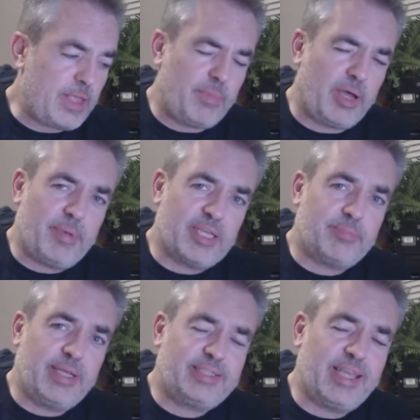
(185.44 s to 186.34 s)
my
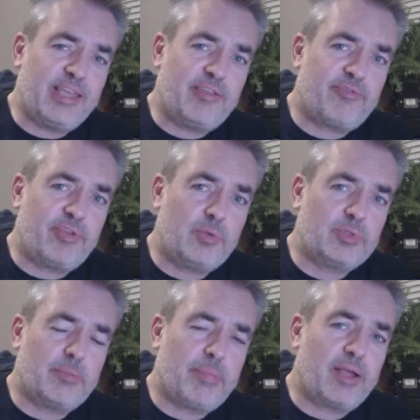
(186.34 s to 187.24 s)
best mate Dave, who
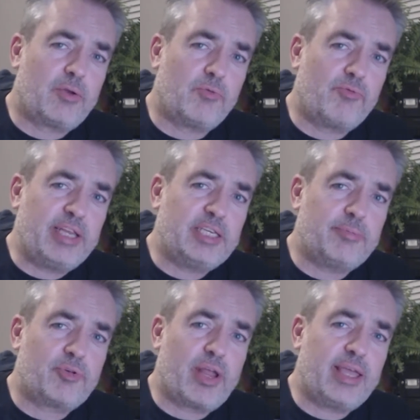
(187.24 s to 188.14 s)
was in a band called
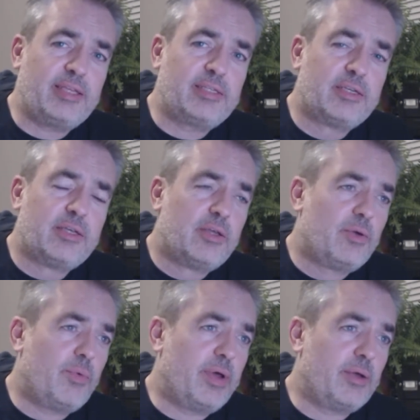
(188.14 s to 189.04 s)
Reindeer Brigade
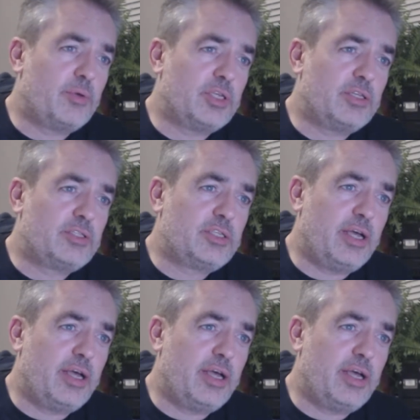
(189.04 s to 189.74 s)
when I was at